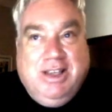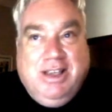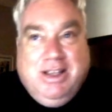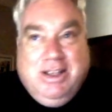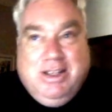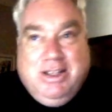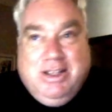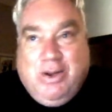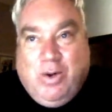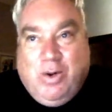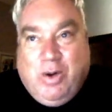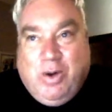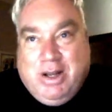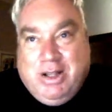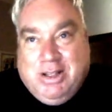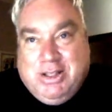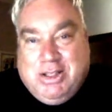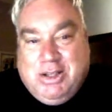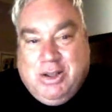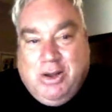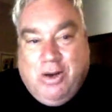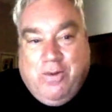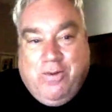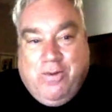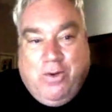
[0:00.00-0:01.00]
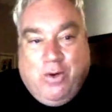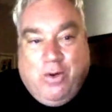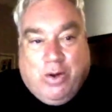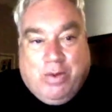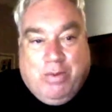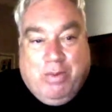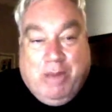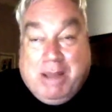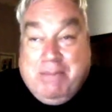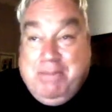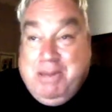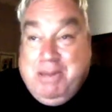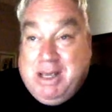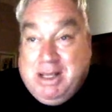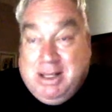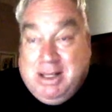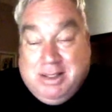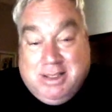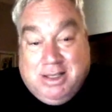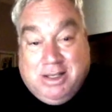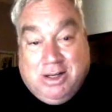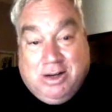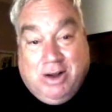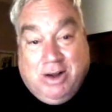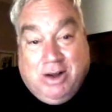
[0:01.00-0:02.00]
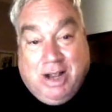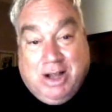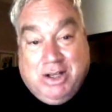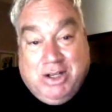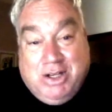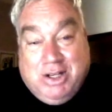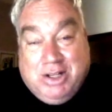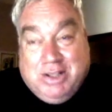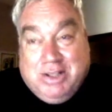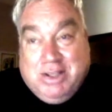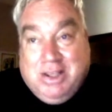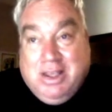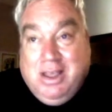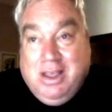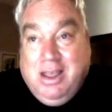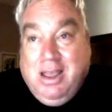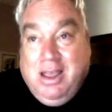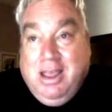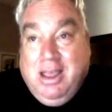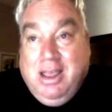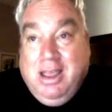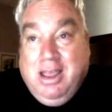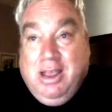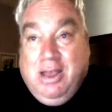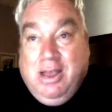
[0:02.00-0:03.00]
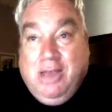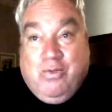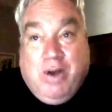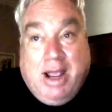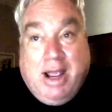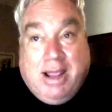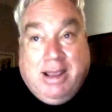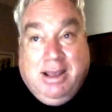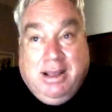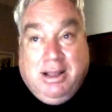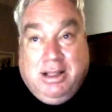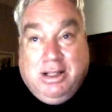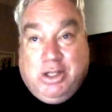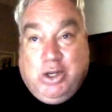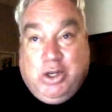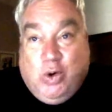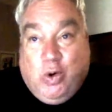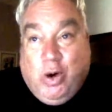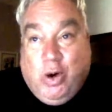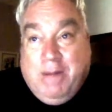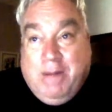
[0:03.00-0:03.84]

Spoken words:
So on and so forth might be considerations. Regulatory